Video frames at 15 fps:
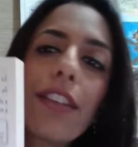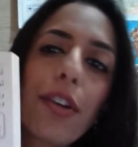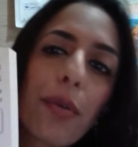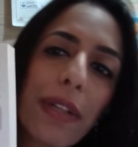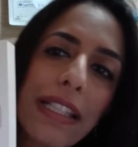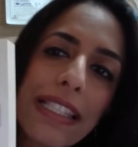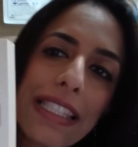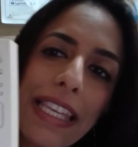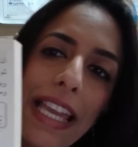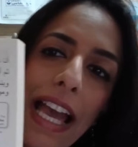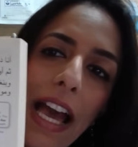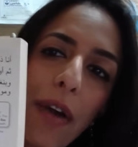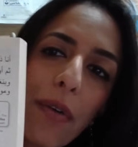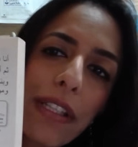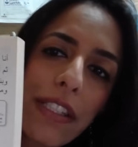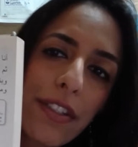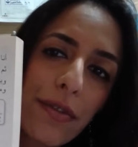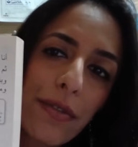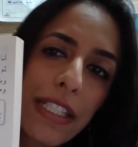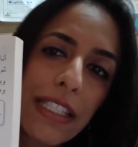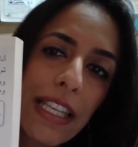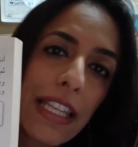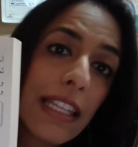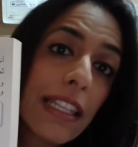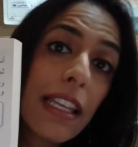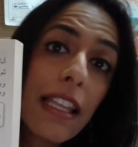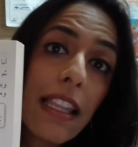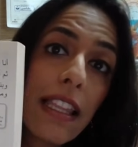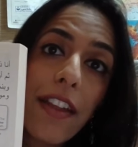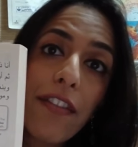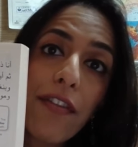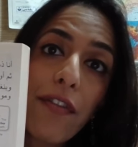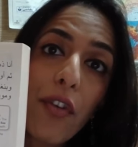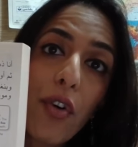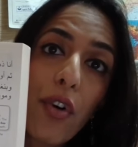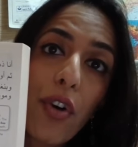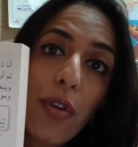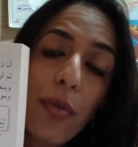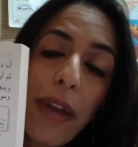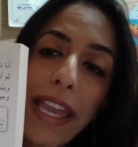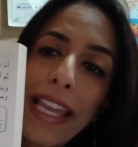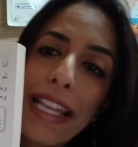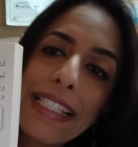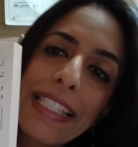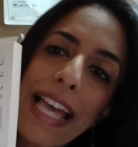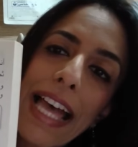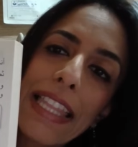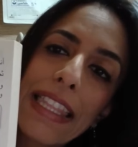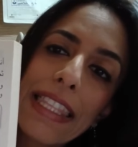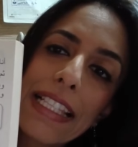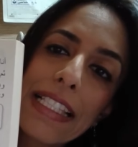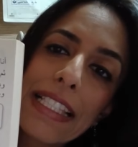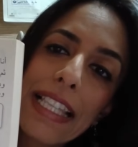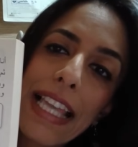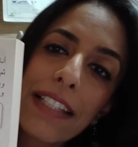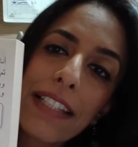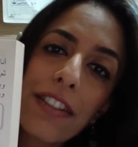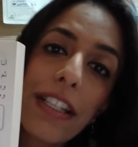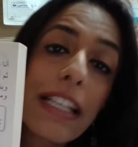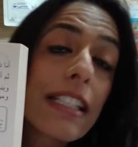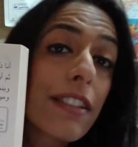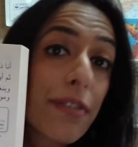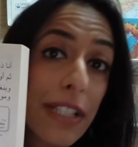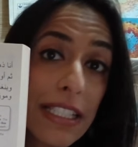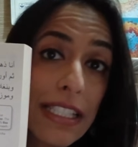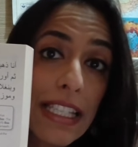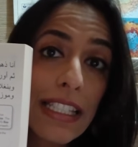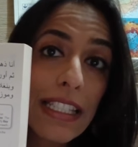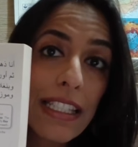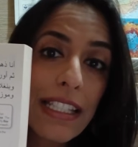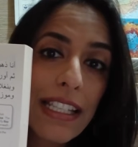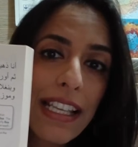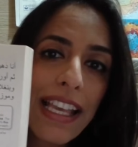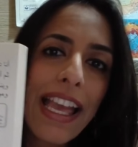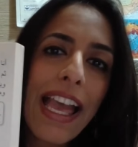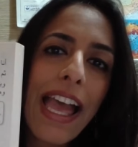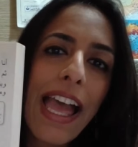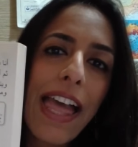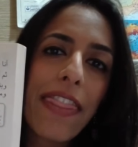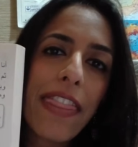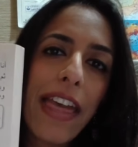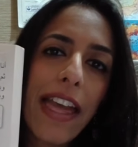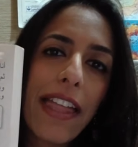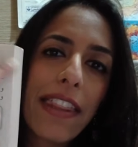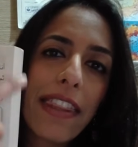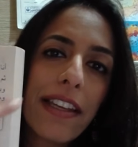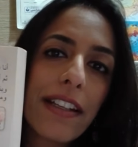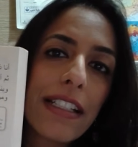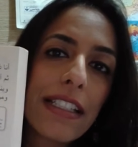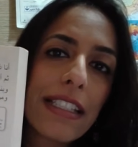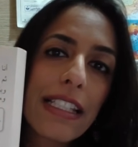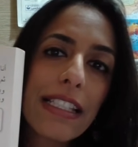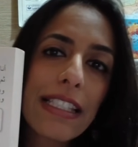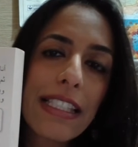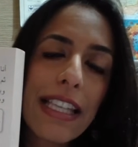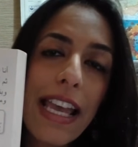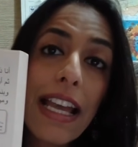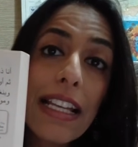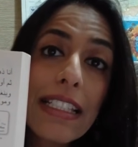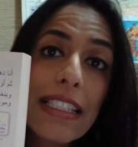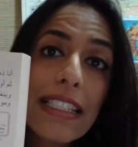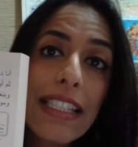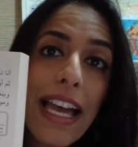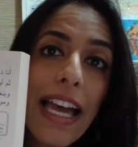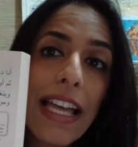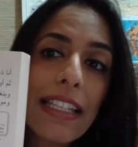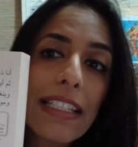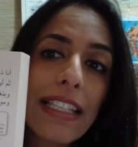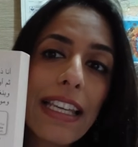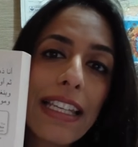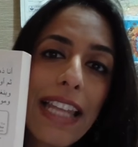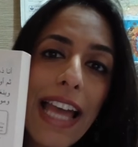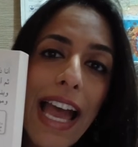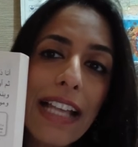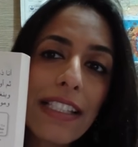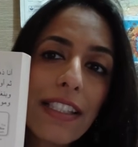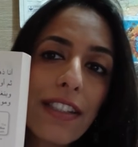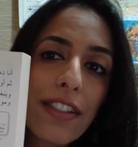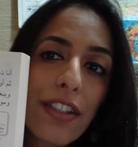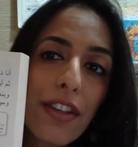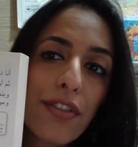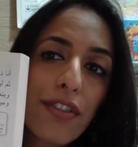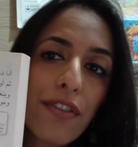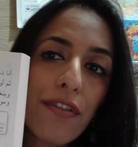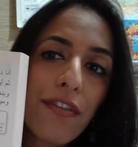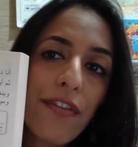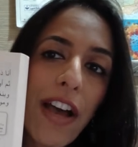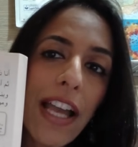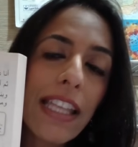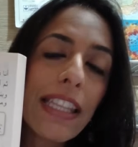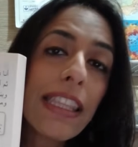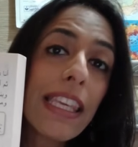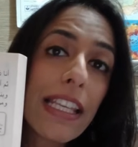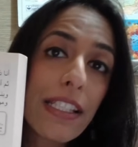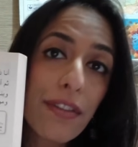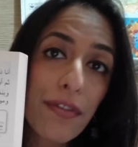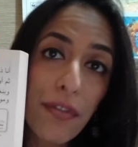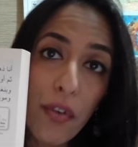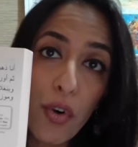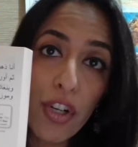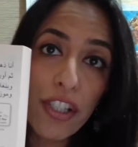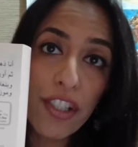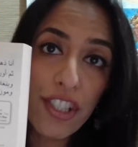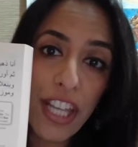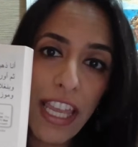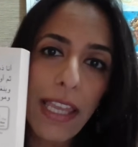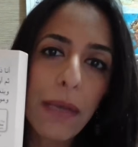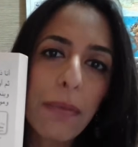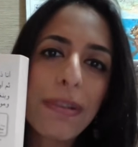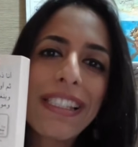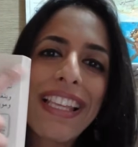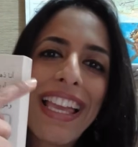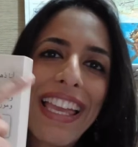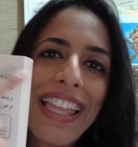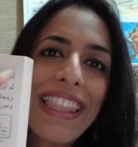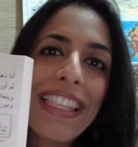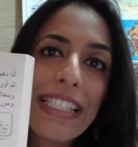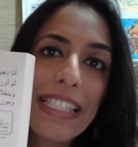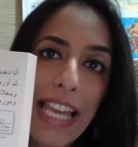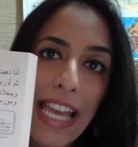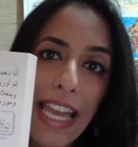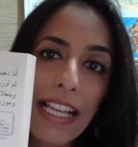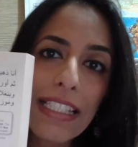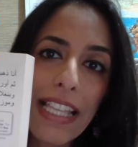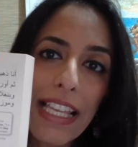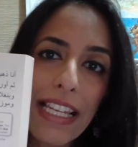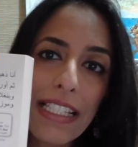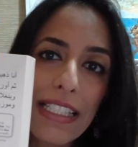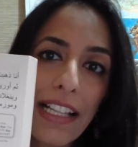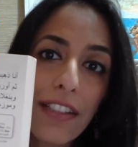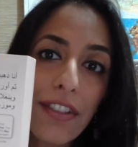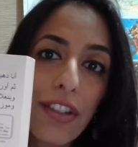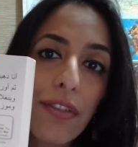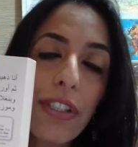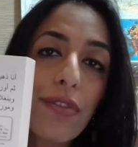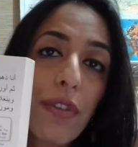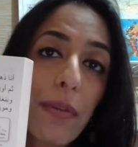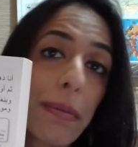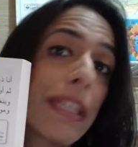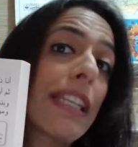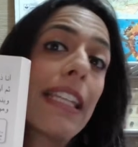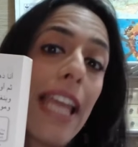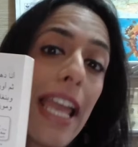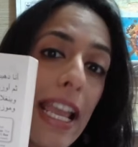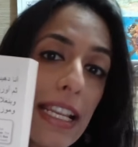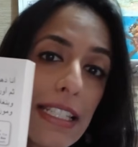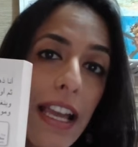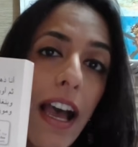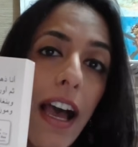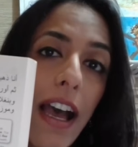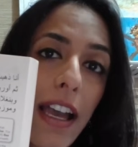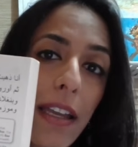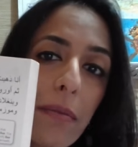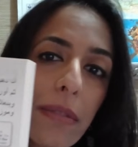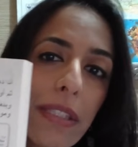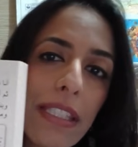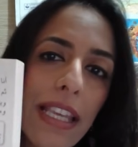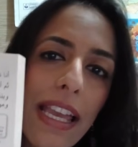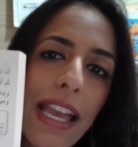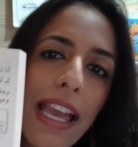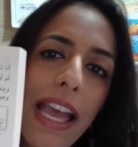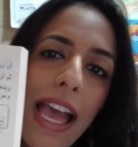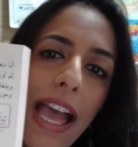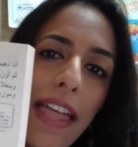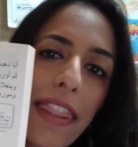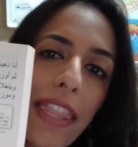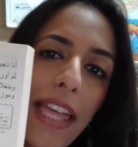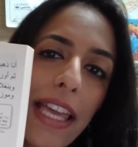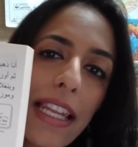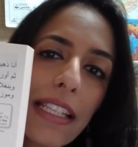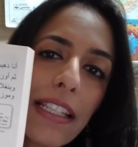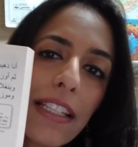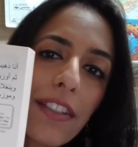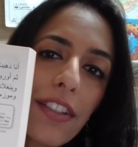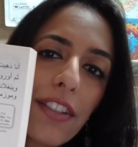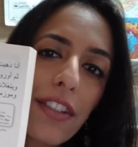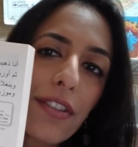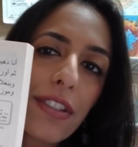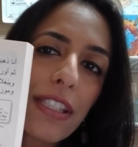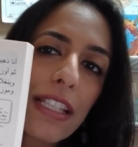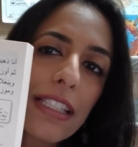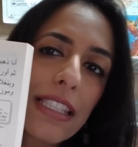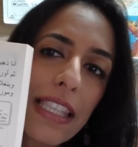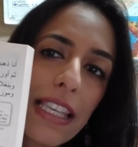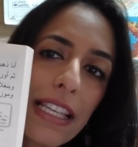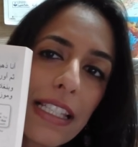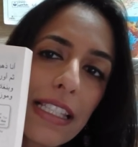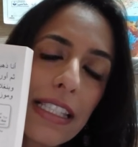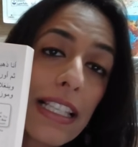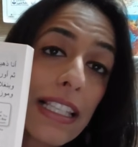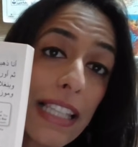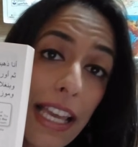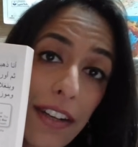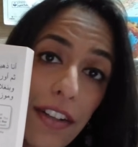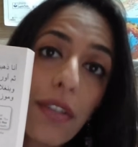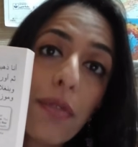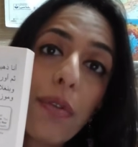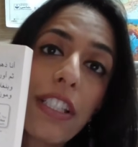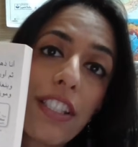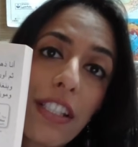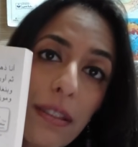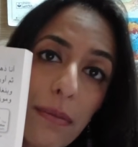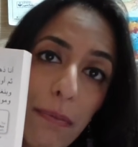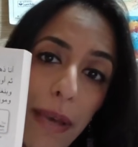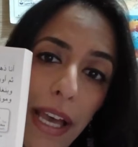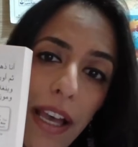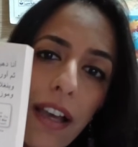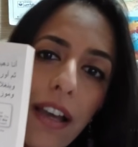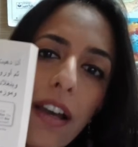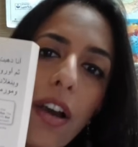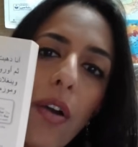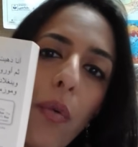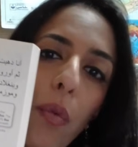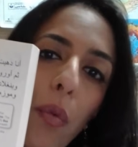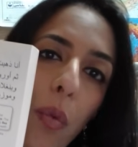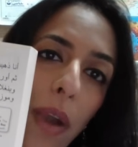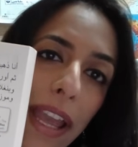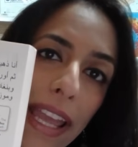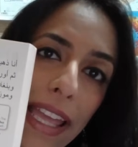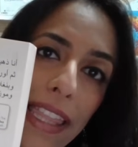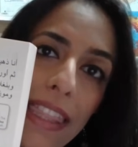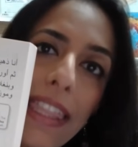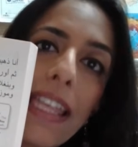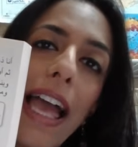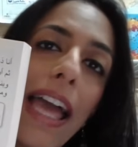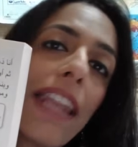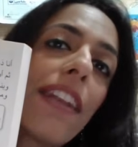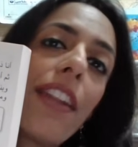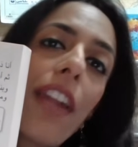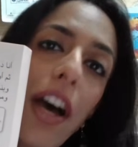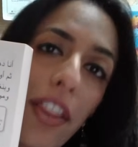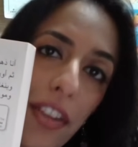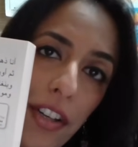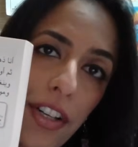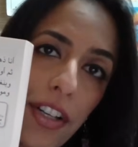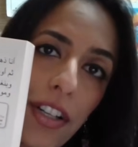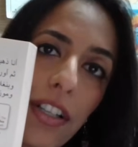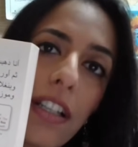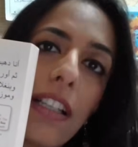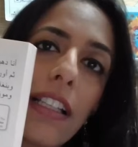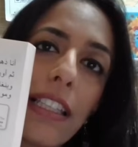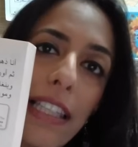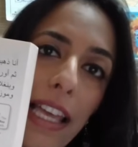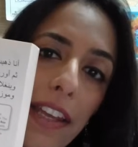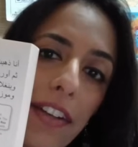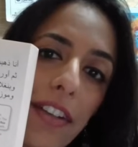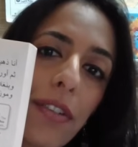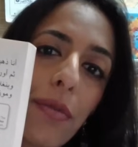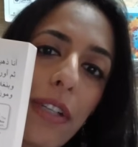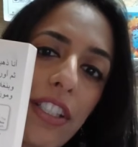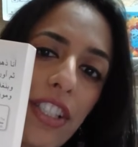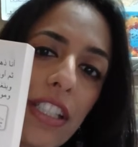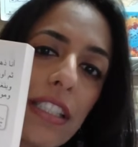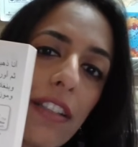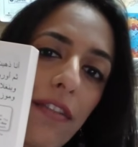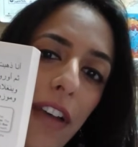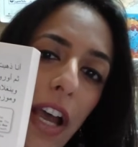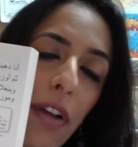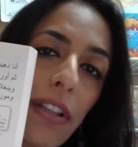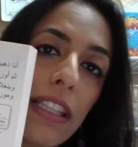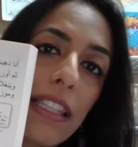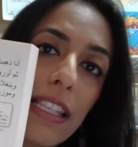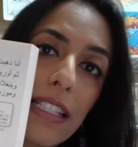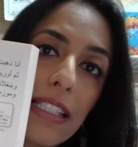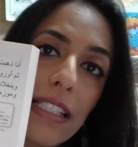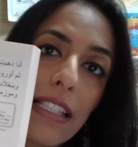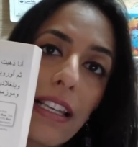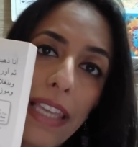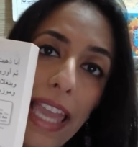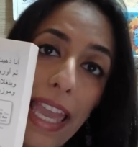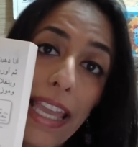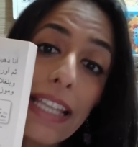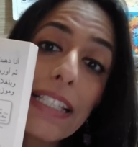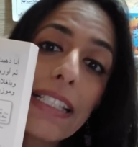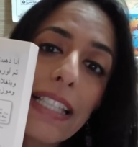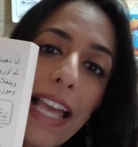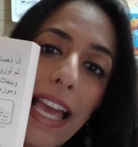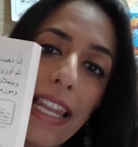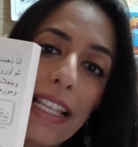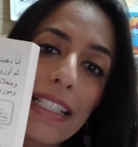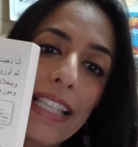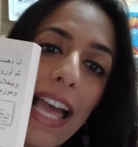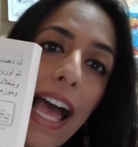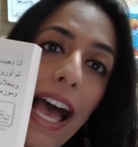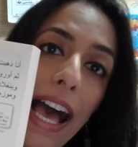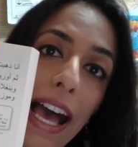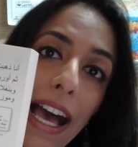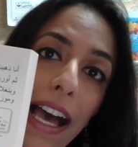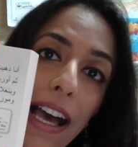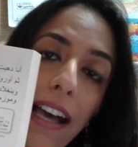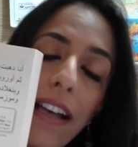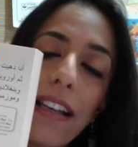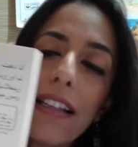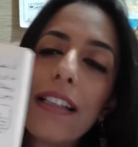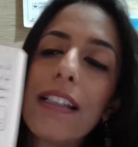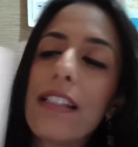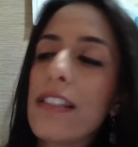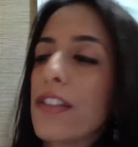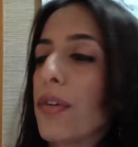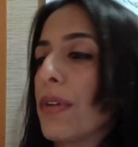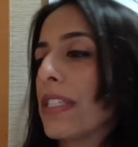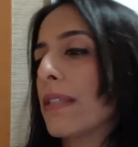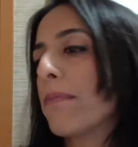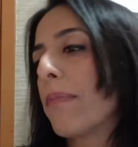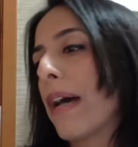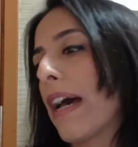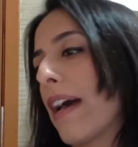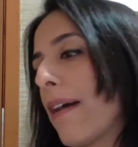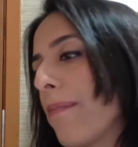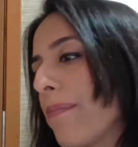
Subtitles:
You will see how it's written, the 4 ways that this letter is written. And then there's this text that it asks you to find these 4 shapes in the text, and it tells you it's repeated 8 times. And then it introduces this letter, which is ba, with another letter, which is the vowel in this case, and it's a, so it's ba.